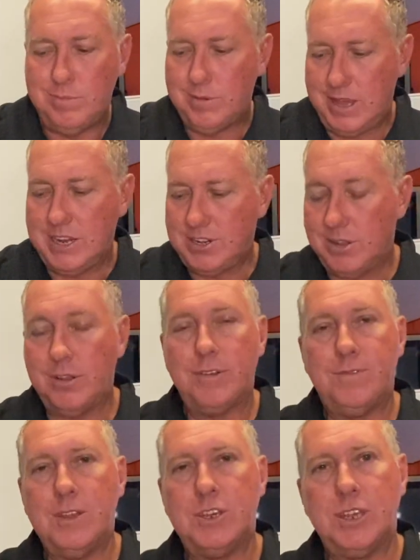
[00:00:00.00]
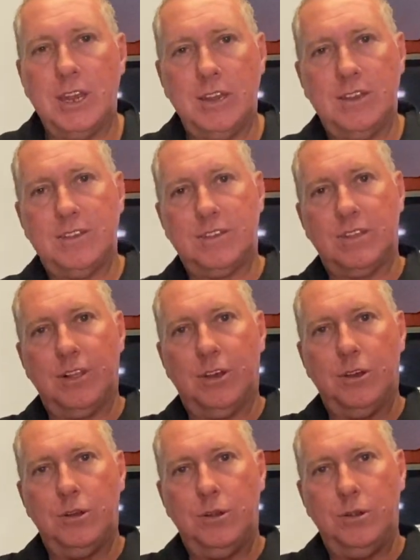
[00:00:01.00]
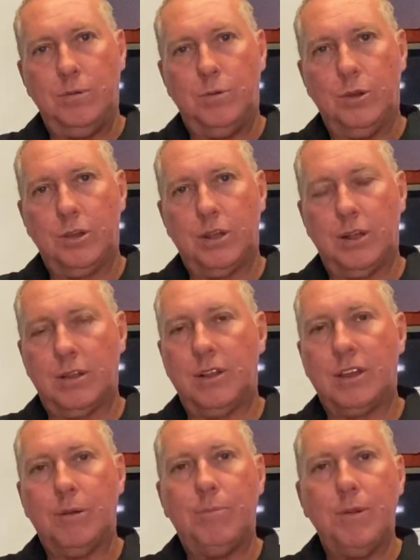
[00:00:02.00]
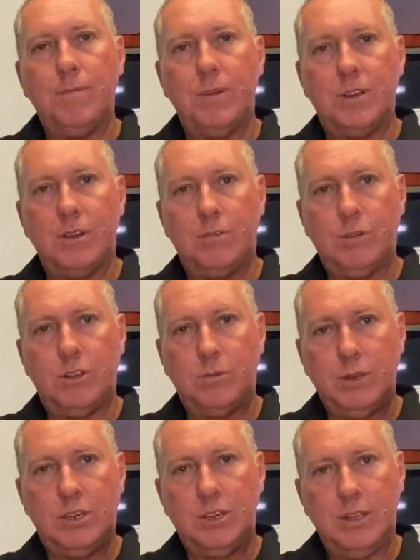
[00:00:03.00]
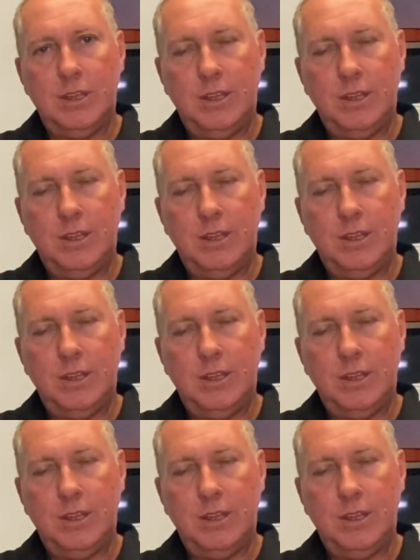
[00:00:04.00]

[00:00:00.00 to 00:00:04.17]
catch a lot of fish, and just slow work it, like your brimfish, and twitch,